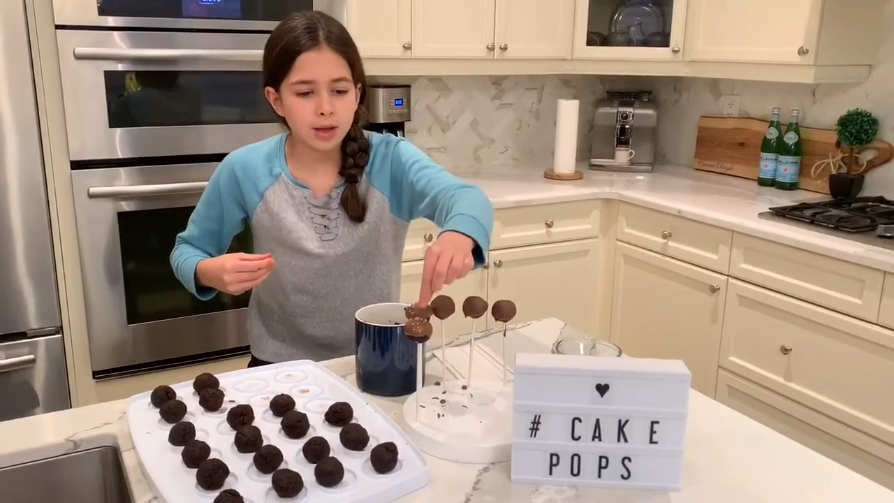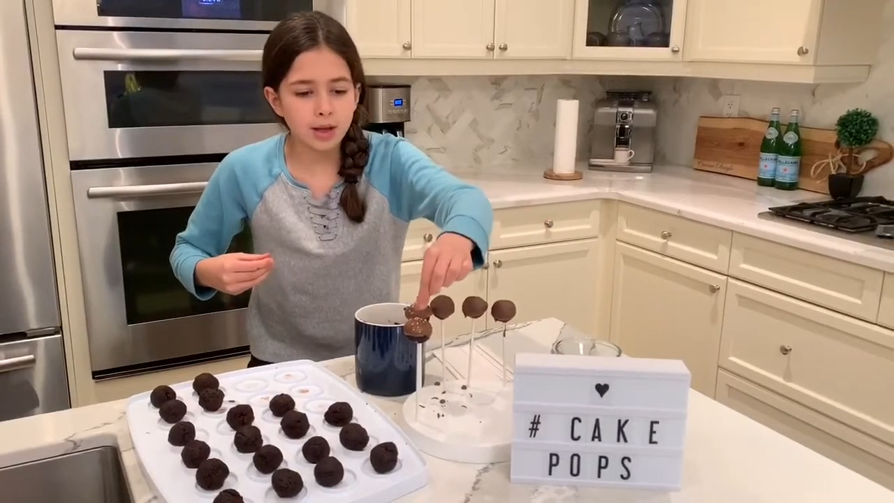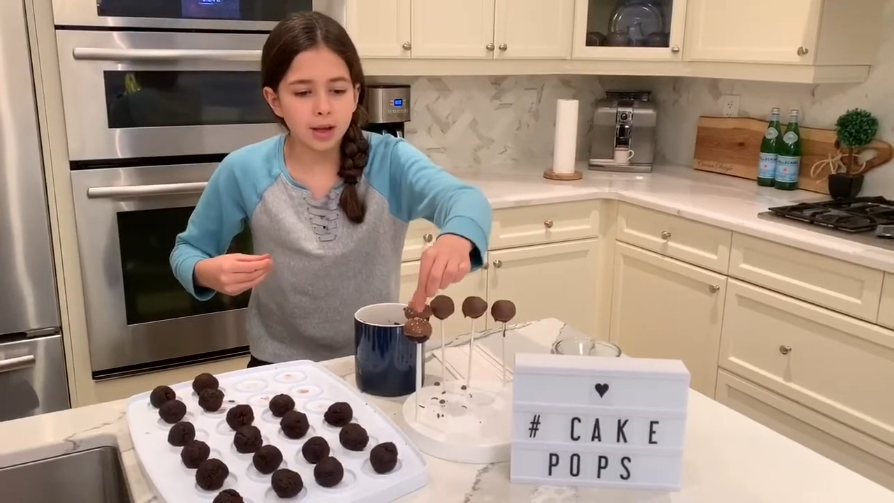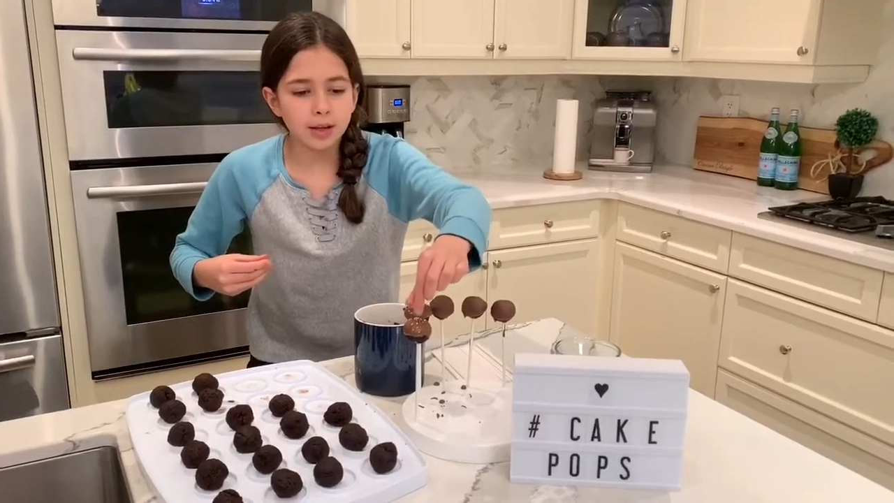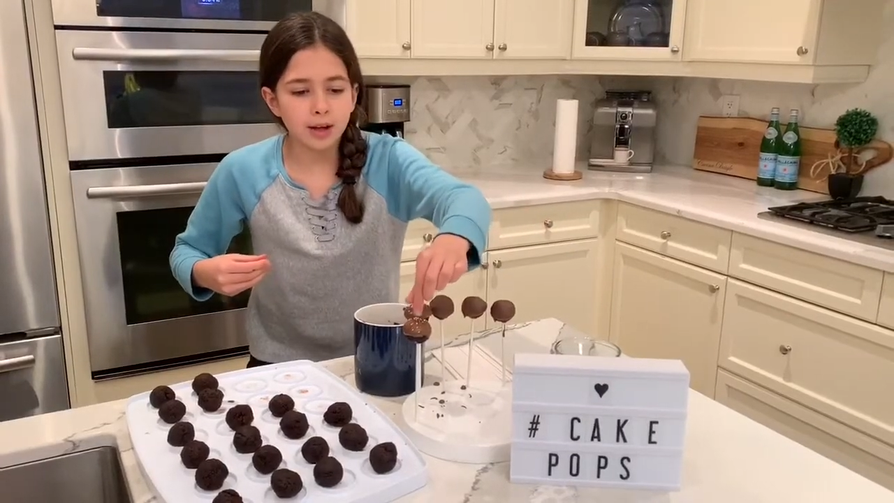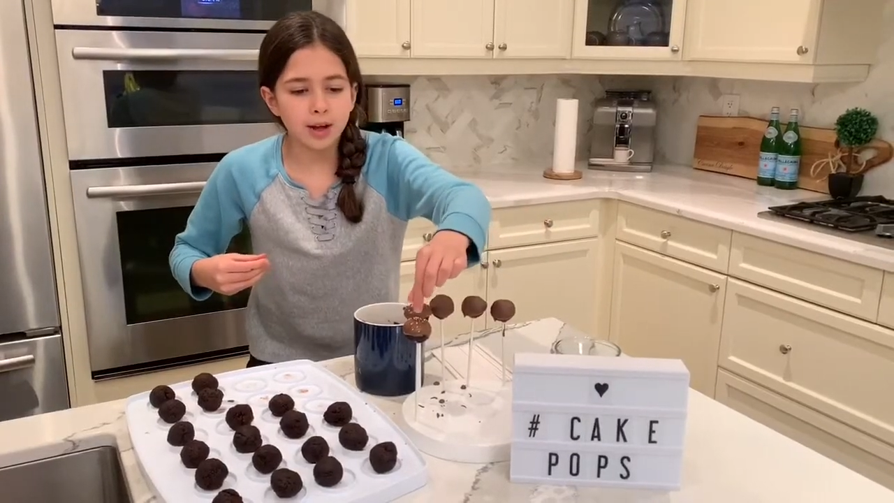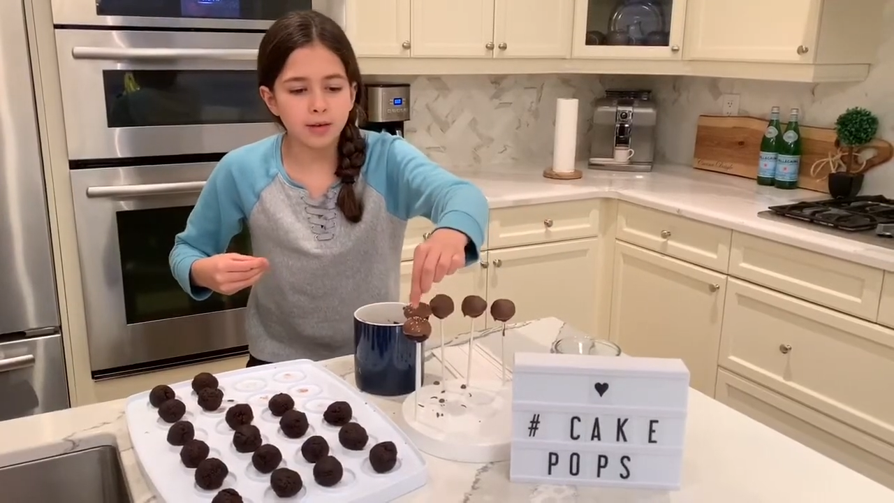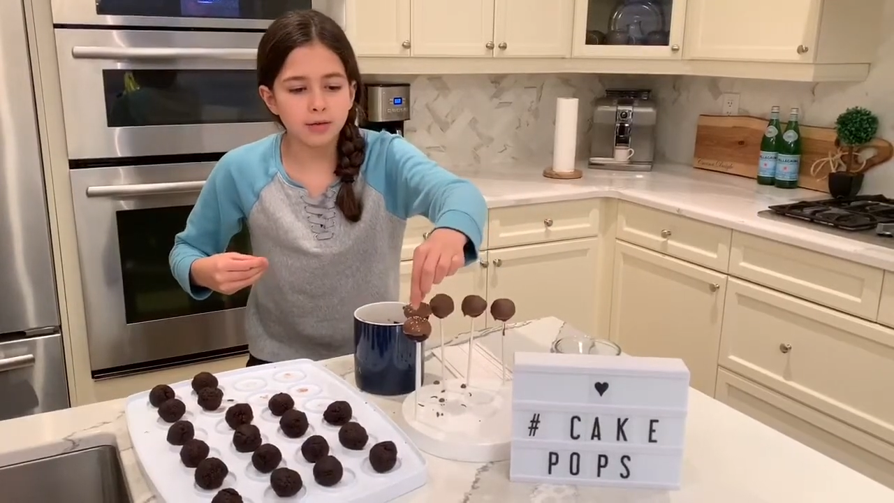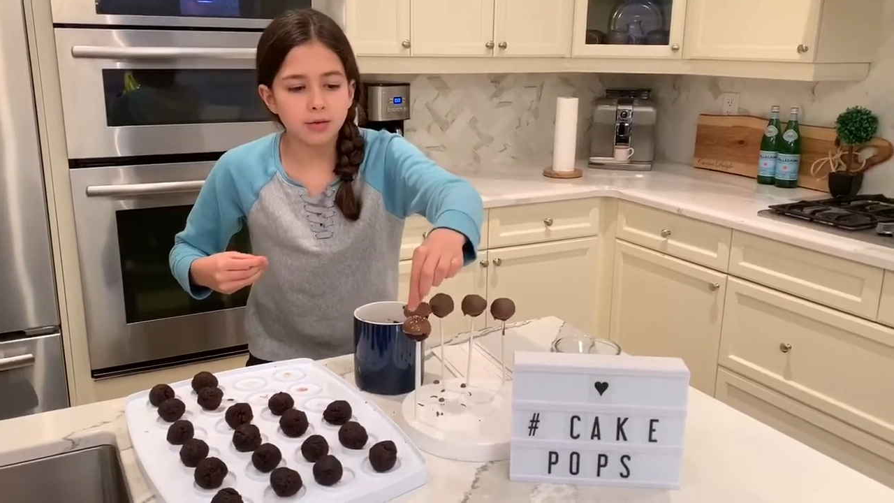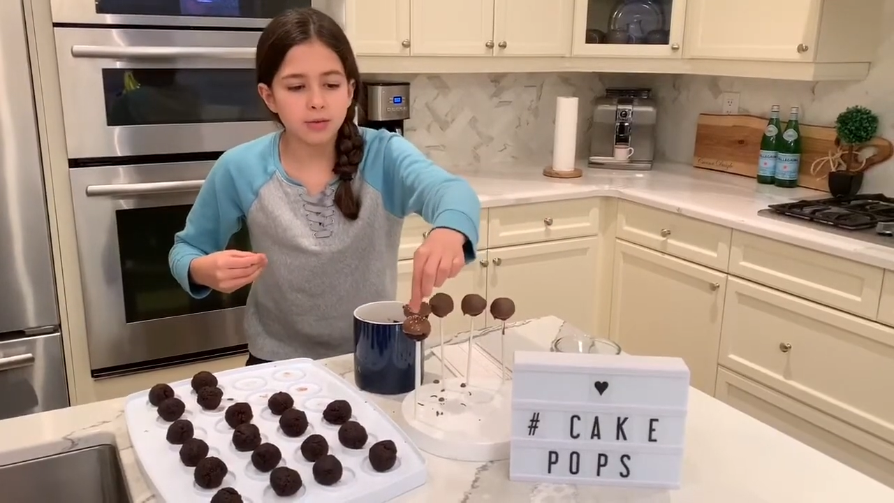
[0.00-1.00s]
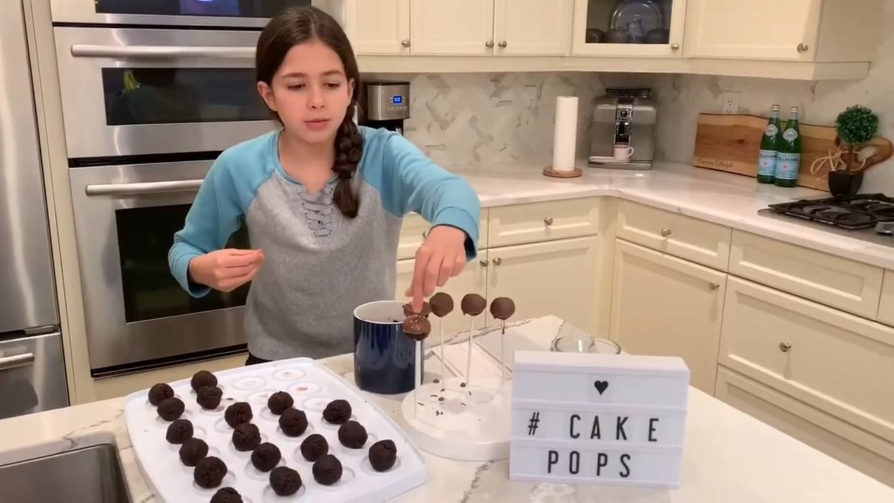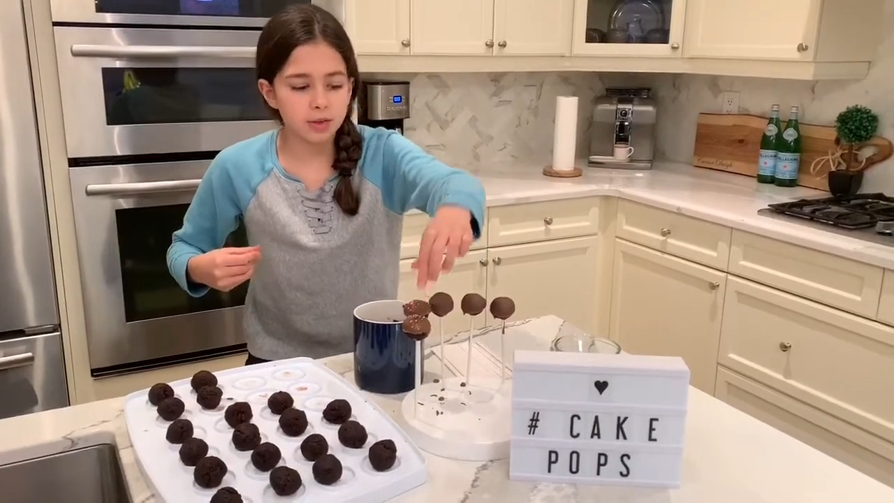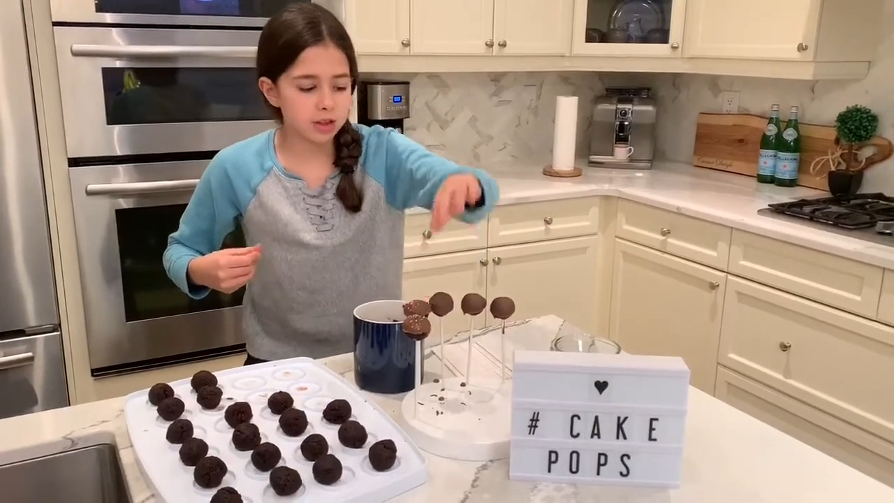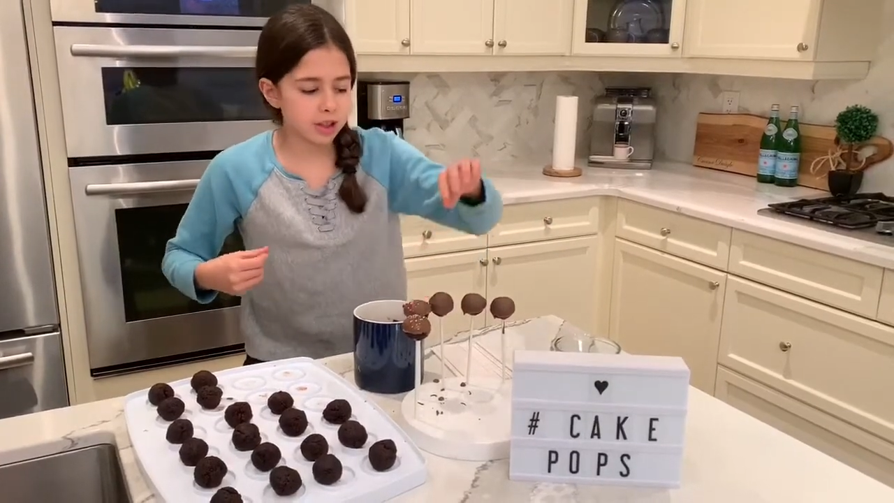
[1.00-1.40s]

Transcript: And now we just